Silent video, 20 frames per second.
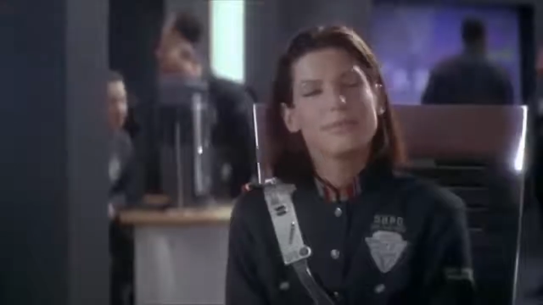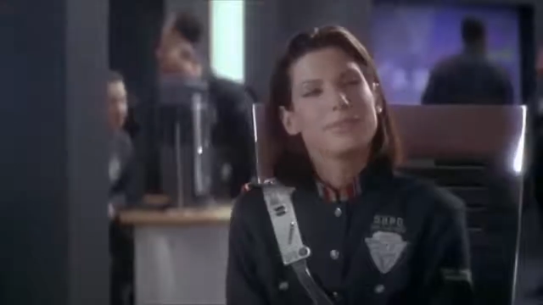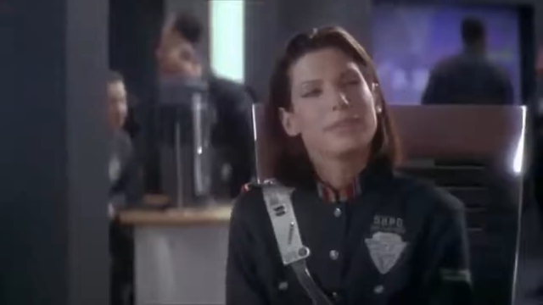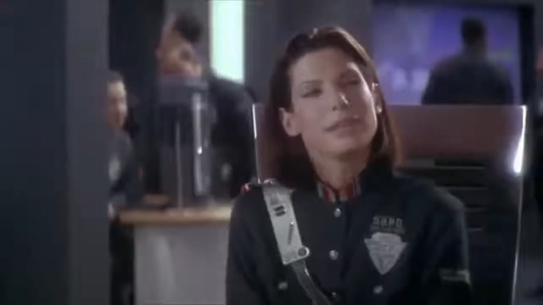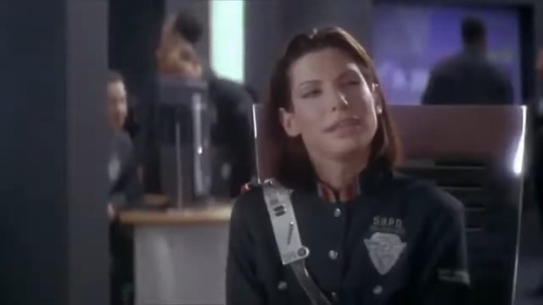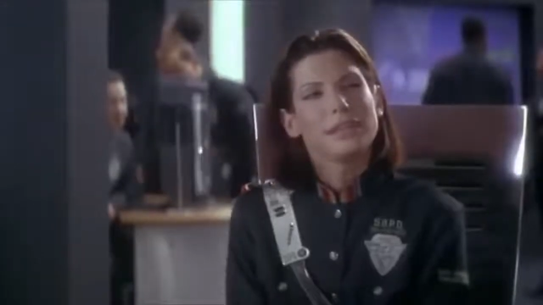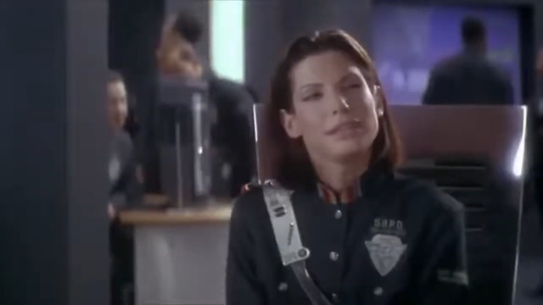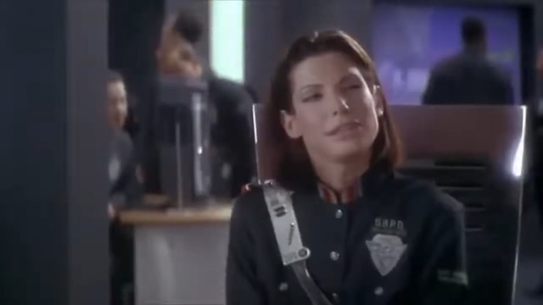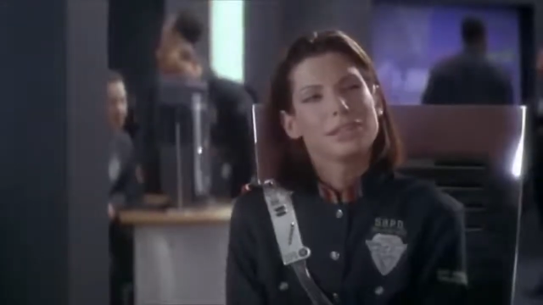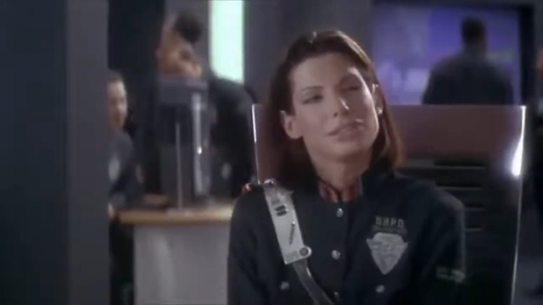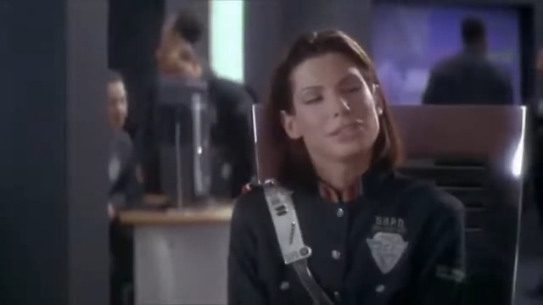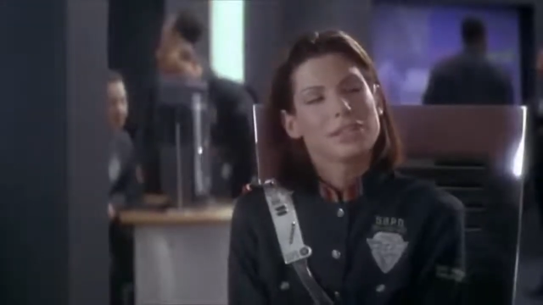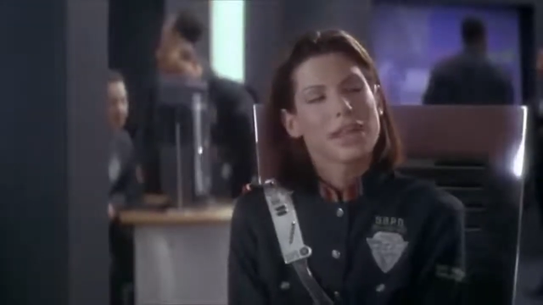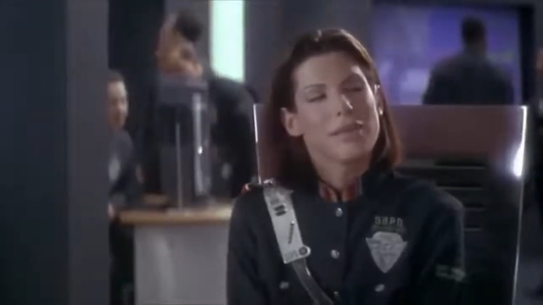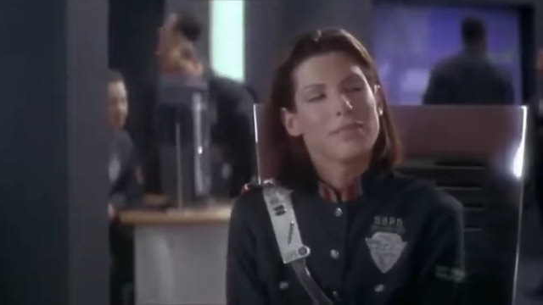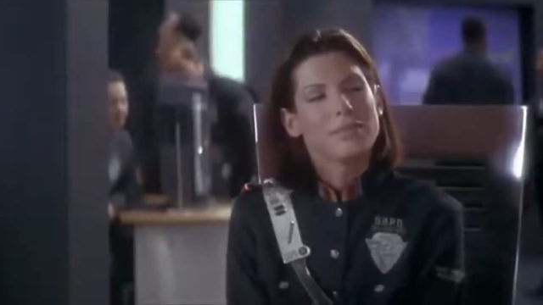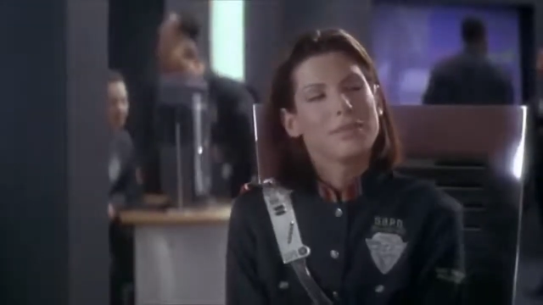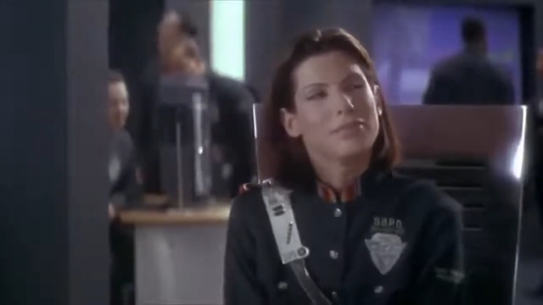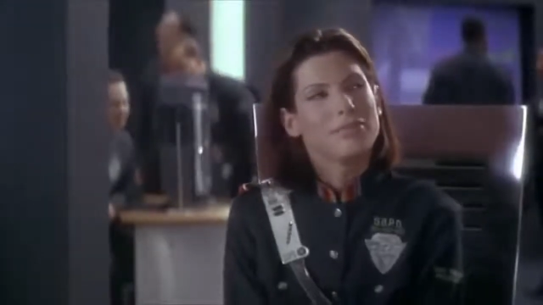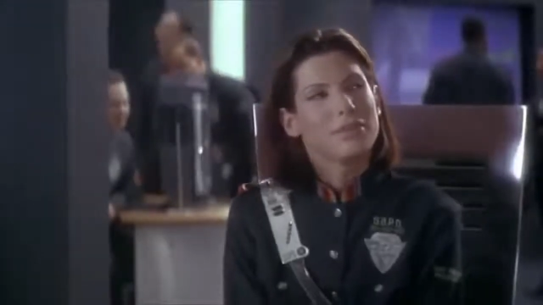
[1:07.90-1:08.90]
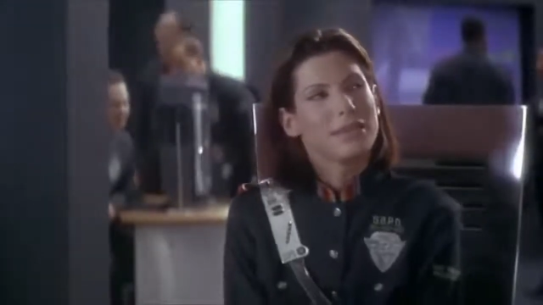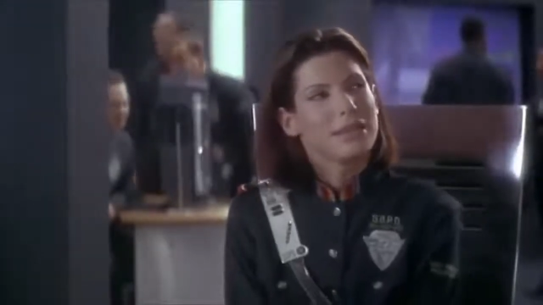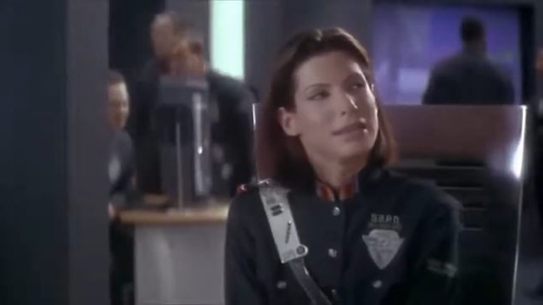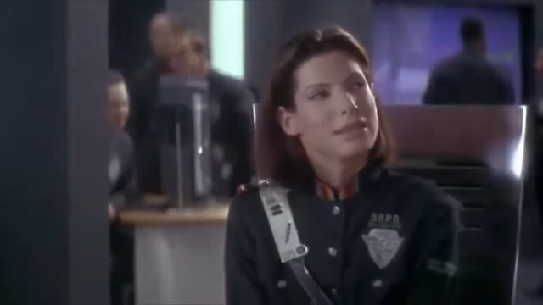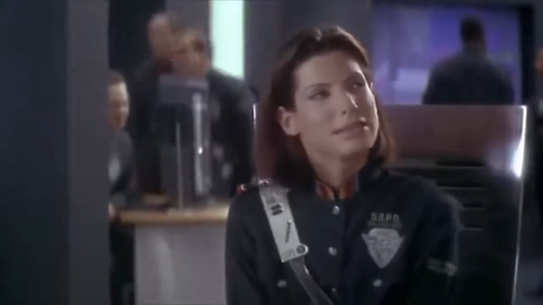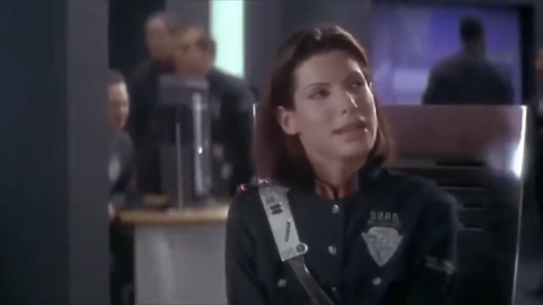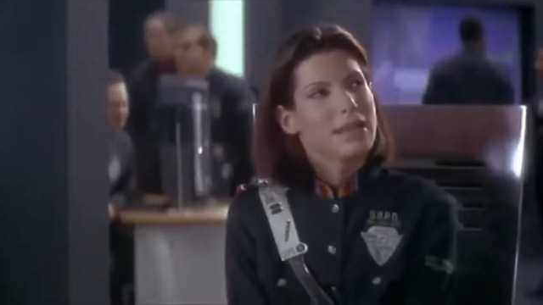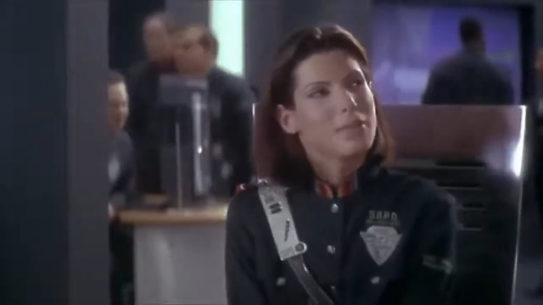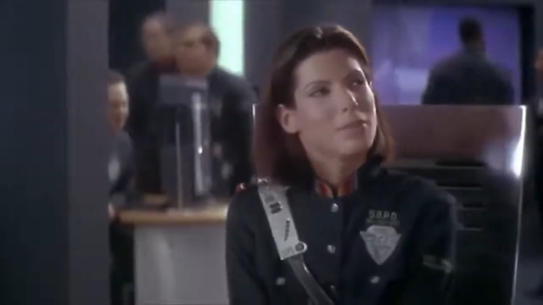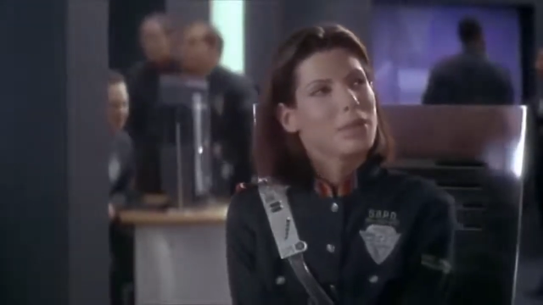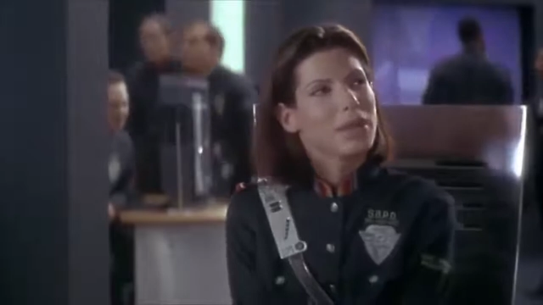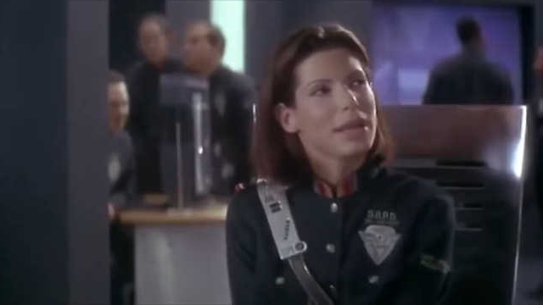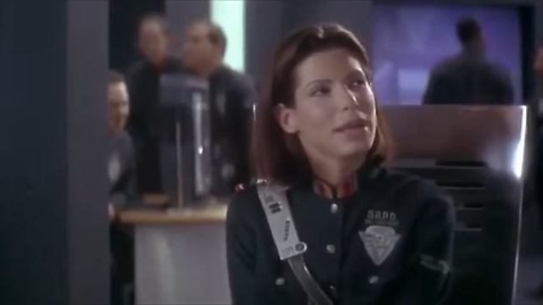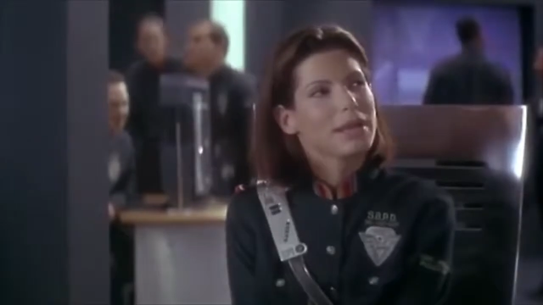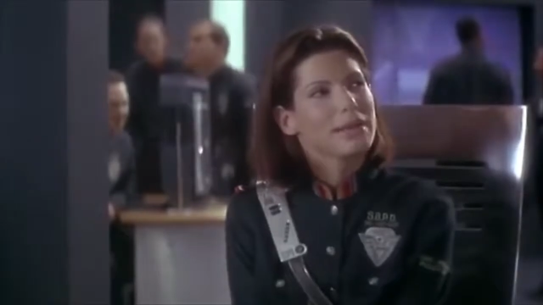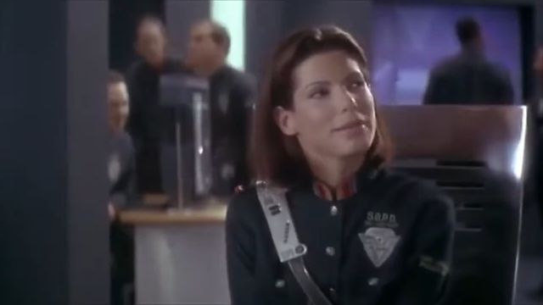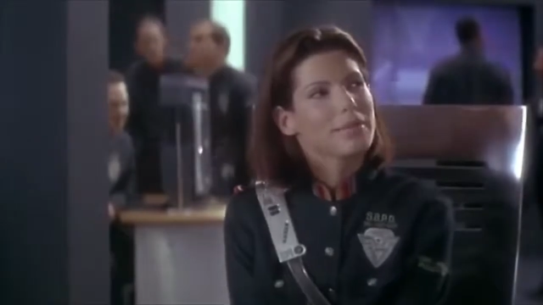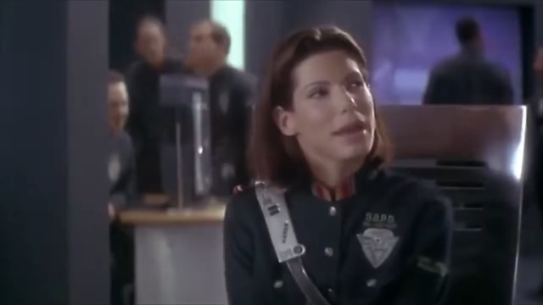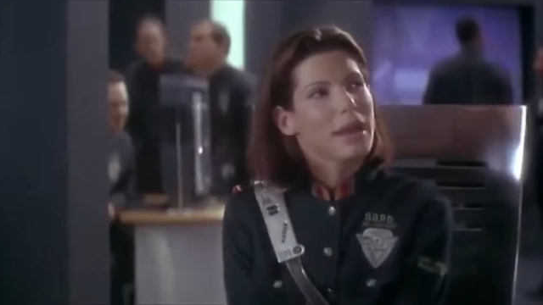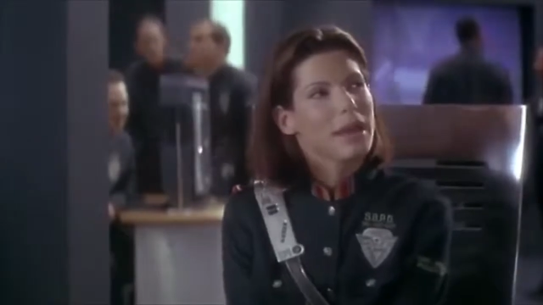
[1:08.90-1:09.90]
the fiendish Simon Phoenix
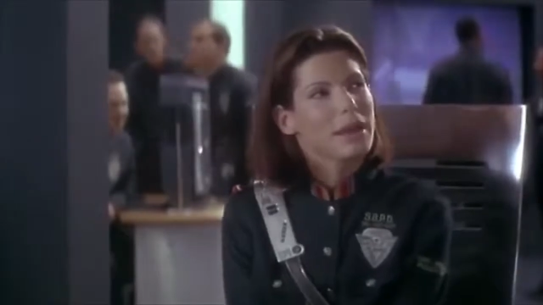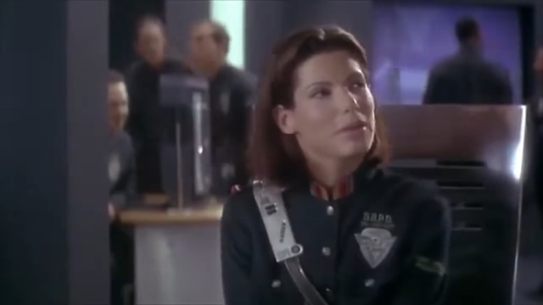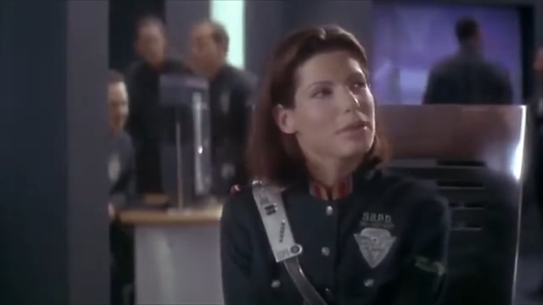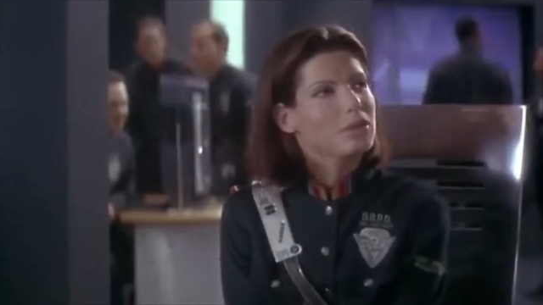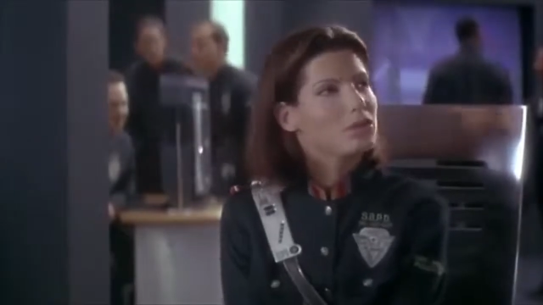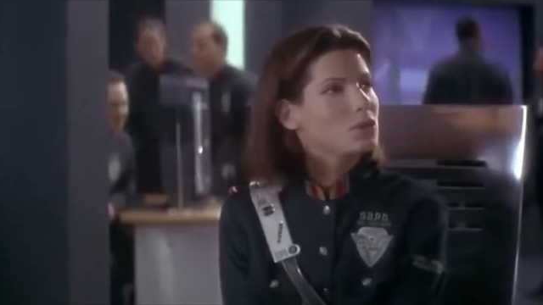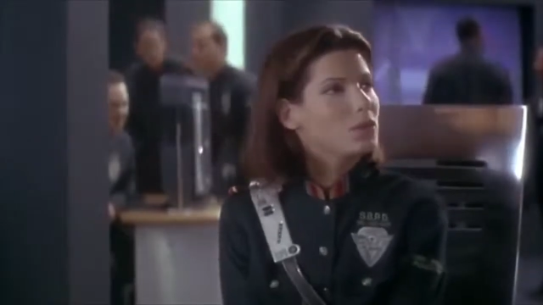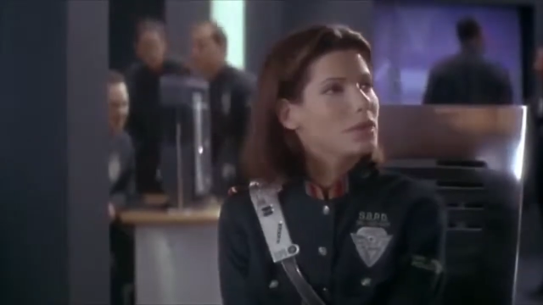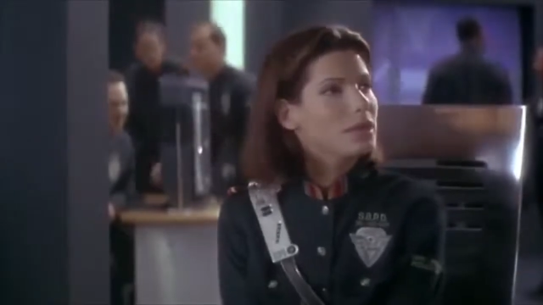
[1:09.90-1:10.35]
apprehended back in the